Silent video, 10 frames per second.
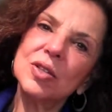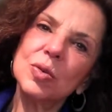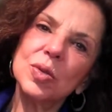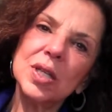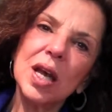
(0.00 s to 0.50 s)
So
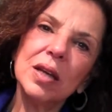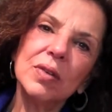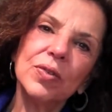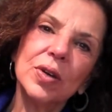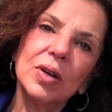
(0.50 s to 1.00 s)
it was kind
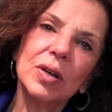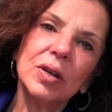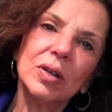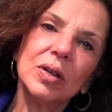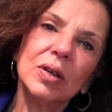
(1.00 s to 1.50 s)
of
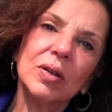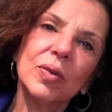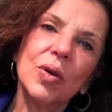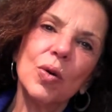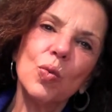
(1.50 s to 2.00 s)
an
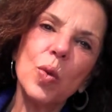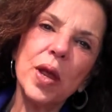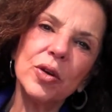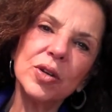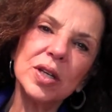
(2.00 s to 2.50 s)

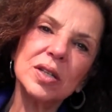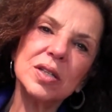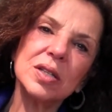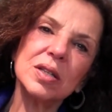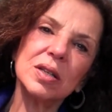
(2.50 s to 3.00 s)

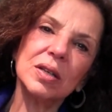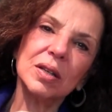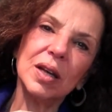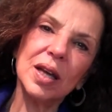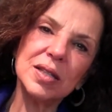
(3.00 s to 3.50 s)
awareness
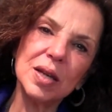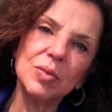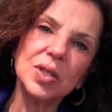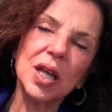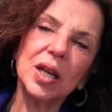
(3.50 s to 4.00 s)
as I
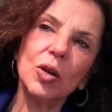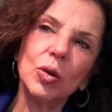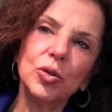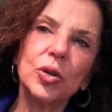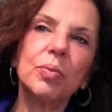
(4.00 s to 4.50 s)
was getting
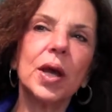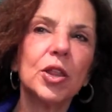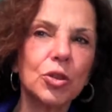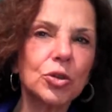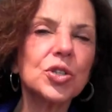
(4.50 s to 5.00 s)
older, and by
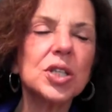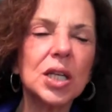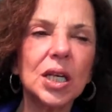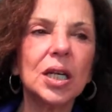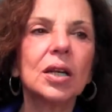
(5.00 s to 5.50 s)

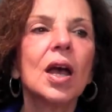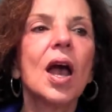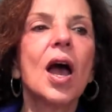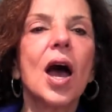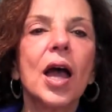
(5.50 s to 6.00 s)
13,
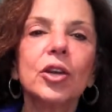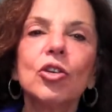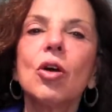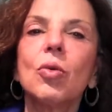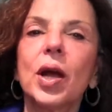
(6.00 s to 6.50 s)
I
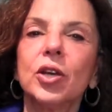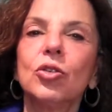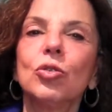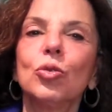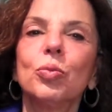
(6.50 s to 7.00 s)
know I
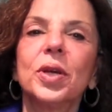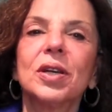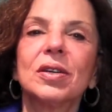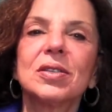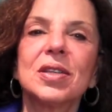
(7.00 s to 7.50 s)
knew
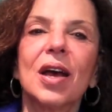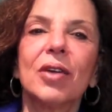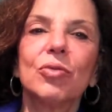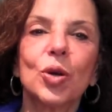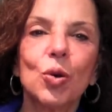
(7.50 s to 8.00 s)
because I
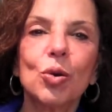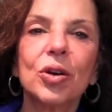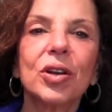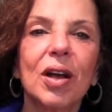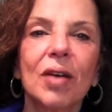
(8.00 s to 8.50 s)

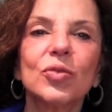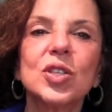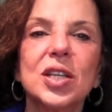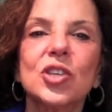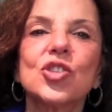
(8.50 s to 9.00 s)
record a
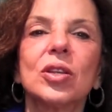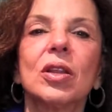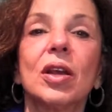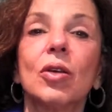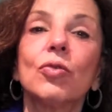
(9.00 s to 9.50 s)
conversation
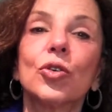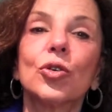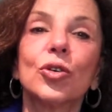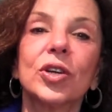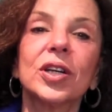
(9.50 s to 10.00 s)
that I
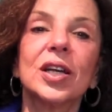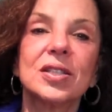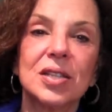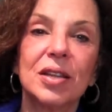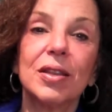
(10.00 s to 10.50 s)
overheard, and I
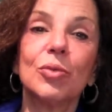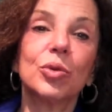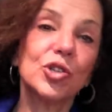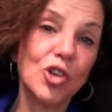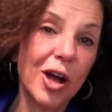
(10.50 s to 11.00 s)
said they were
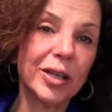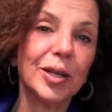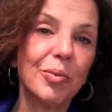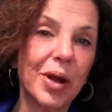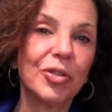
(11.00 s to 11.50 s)
talking
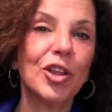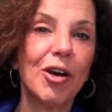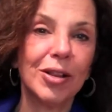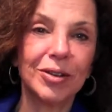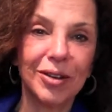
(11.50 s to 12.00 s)
about the
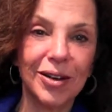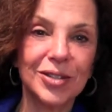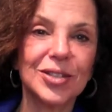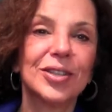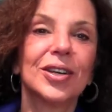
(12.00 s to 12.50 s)
Holocaust.